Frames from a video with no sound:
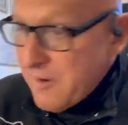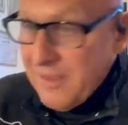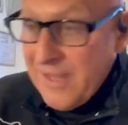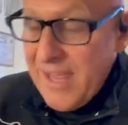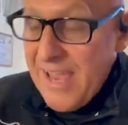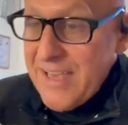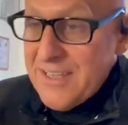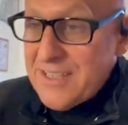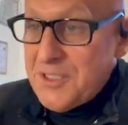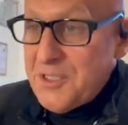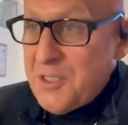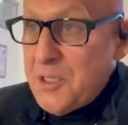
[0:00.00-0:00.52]

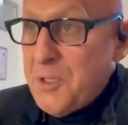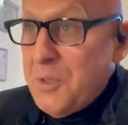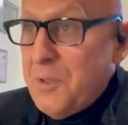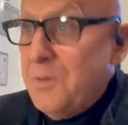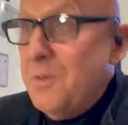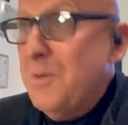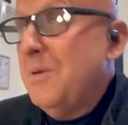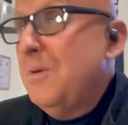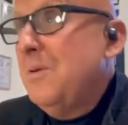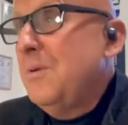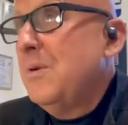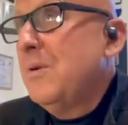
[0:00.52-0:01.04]
last
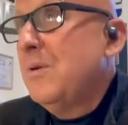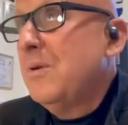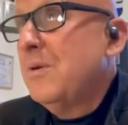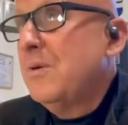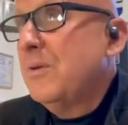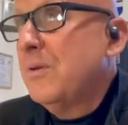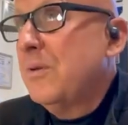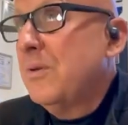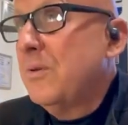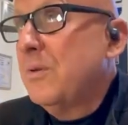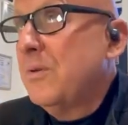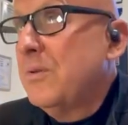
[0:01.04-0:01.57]
two
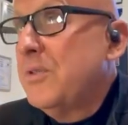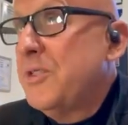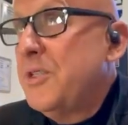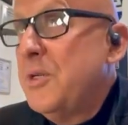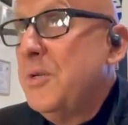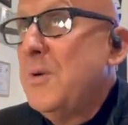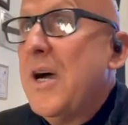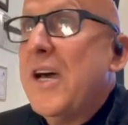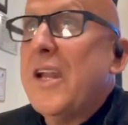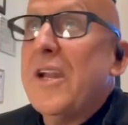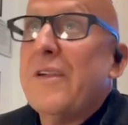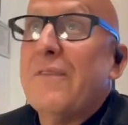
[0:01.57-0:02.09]

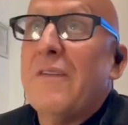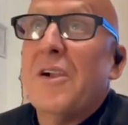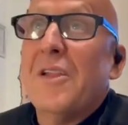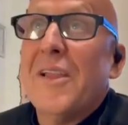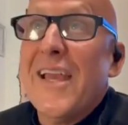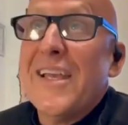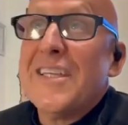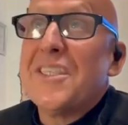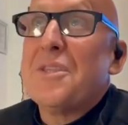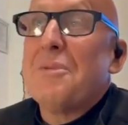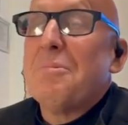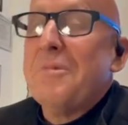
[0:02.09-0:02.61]
out of our
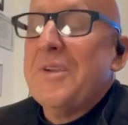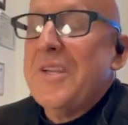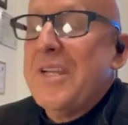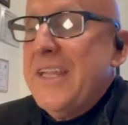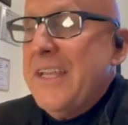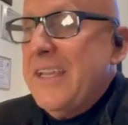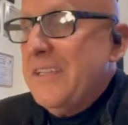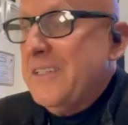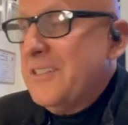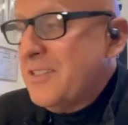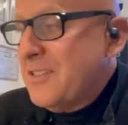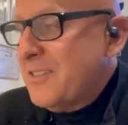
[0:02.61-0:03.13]
last 3
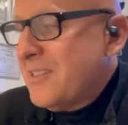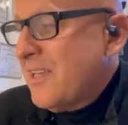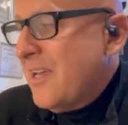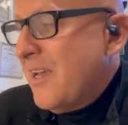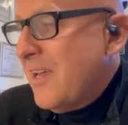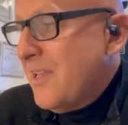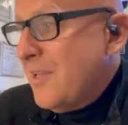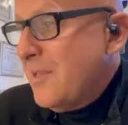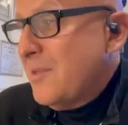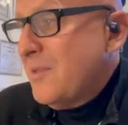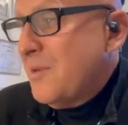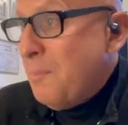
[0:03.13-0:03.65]
deals,
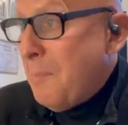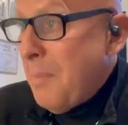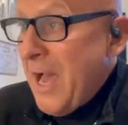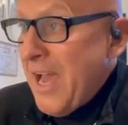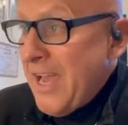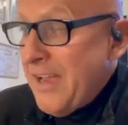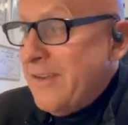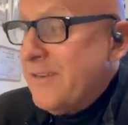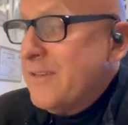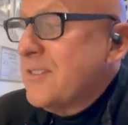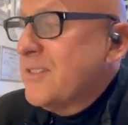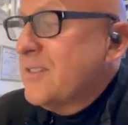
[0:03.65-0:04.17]
the
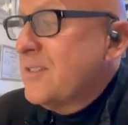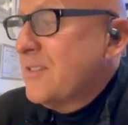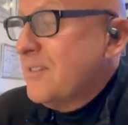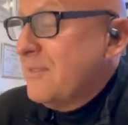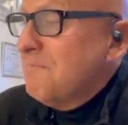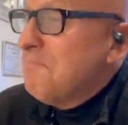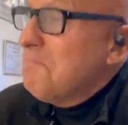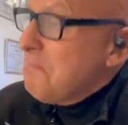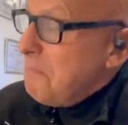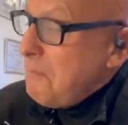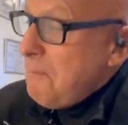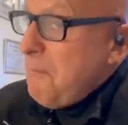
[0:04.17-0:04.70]
buyers
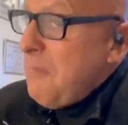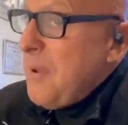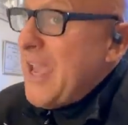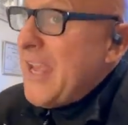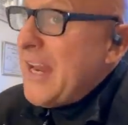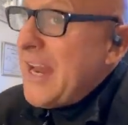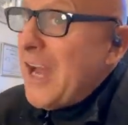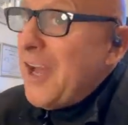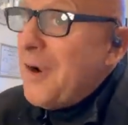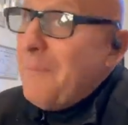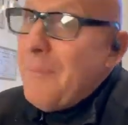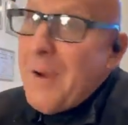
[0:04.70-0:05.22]
paid
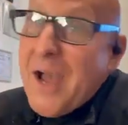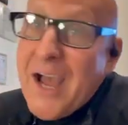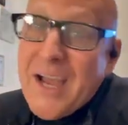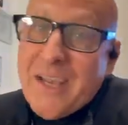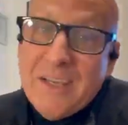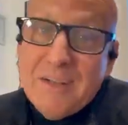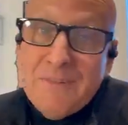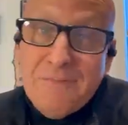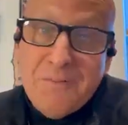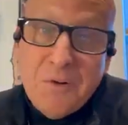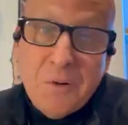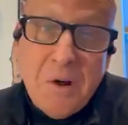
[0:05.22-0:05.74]
out of
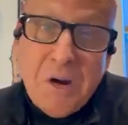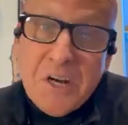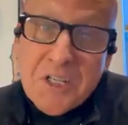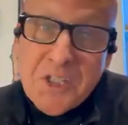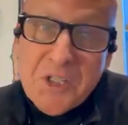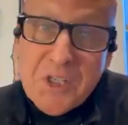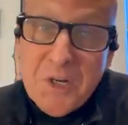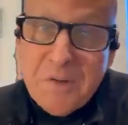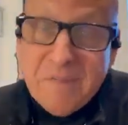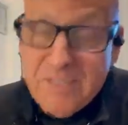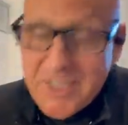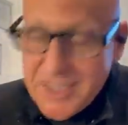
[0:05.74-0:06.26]
pocket for our
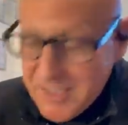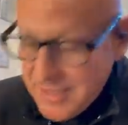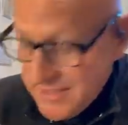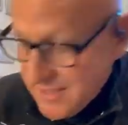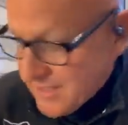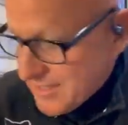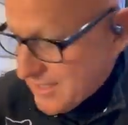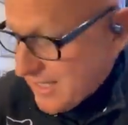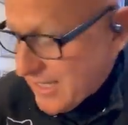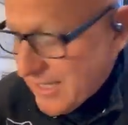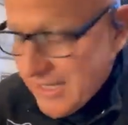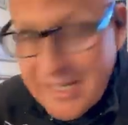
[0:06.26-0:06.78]

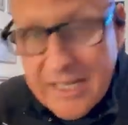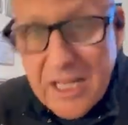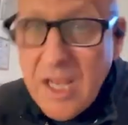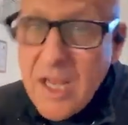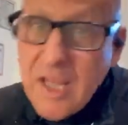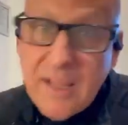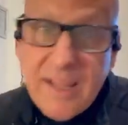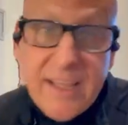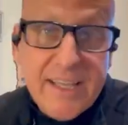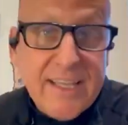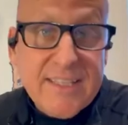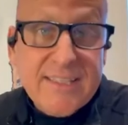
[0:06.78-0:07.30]
services. And
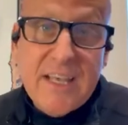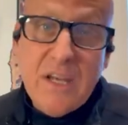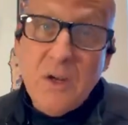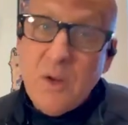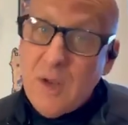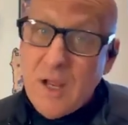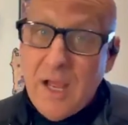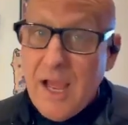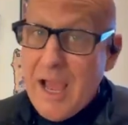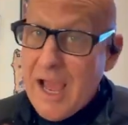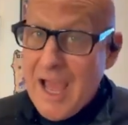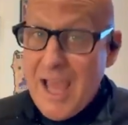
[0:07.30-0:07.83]
like I
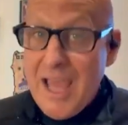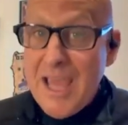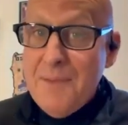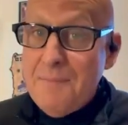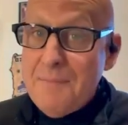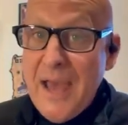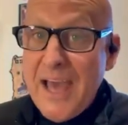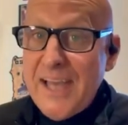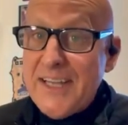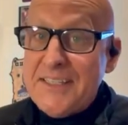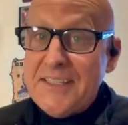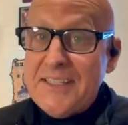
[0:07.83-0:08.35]
said, I'm
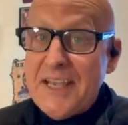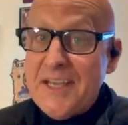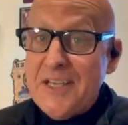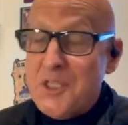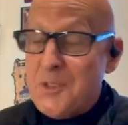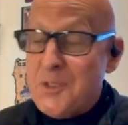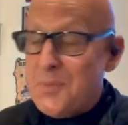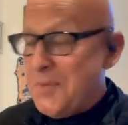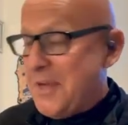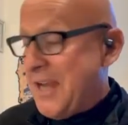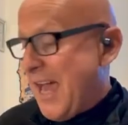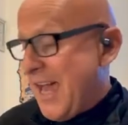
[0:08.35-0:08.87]
not a
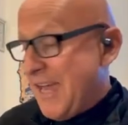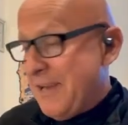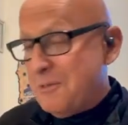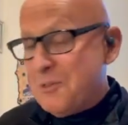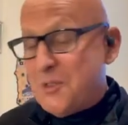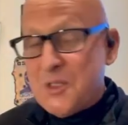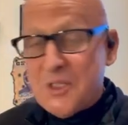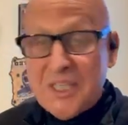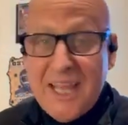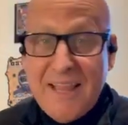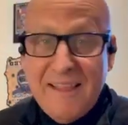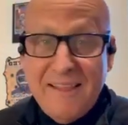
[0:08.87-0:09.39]
salesman. I don't
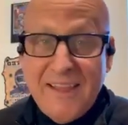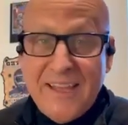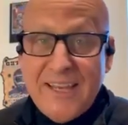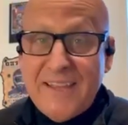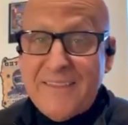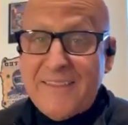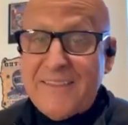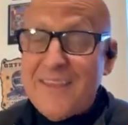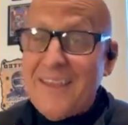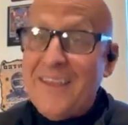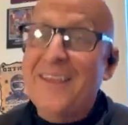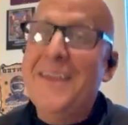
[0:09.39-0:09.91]
sell
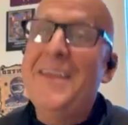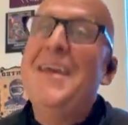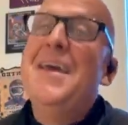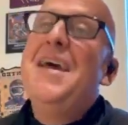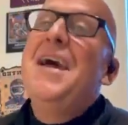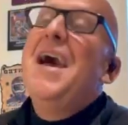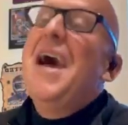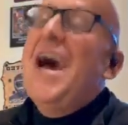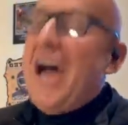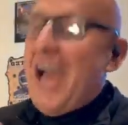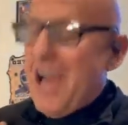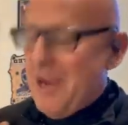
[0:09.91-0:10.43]
anything.
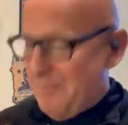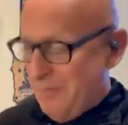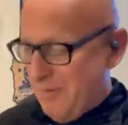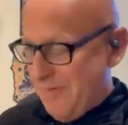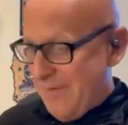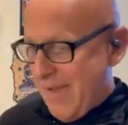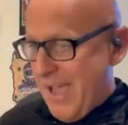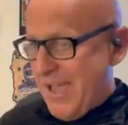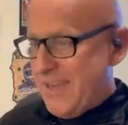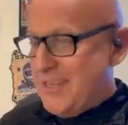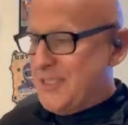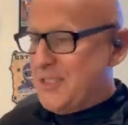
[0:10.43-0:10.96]
I
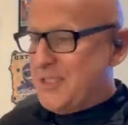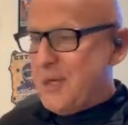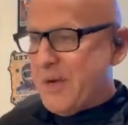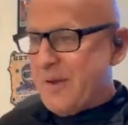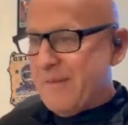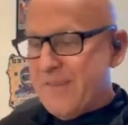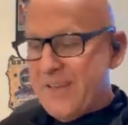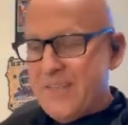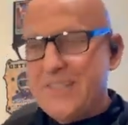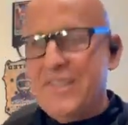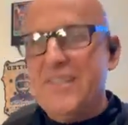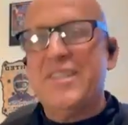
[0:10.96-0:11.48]
provide a
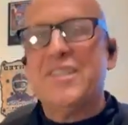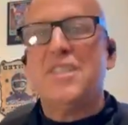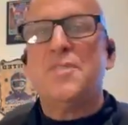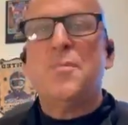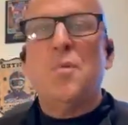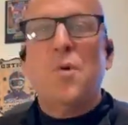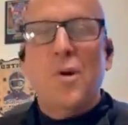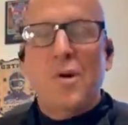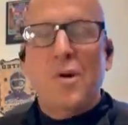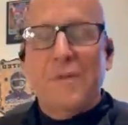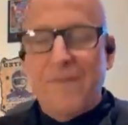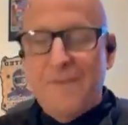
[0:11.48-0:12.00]
service. It's
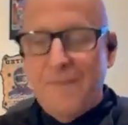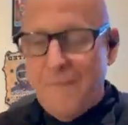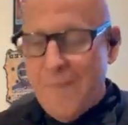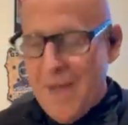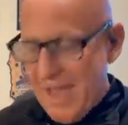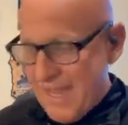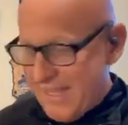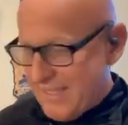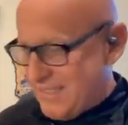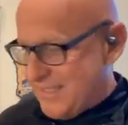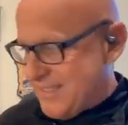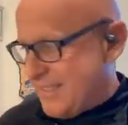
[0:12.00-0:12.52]
more of a
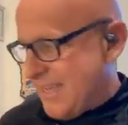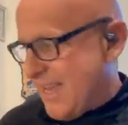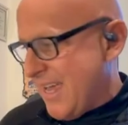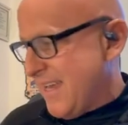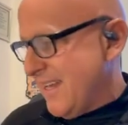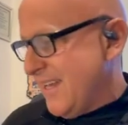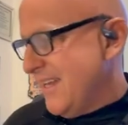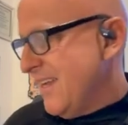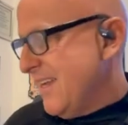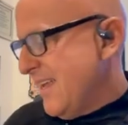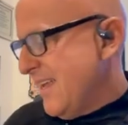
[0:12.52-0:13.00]
mindset.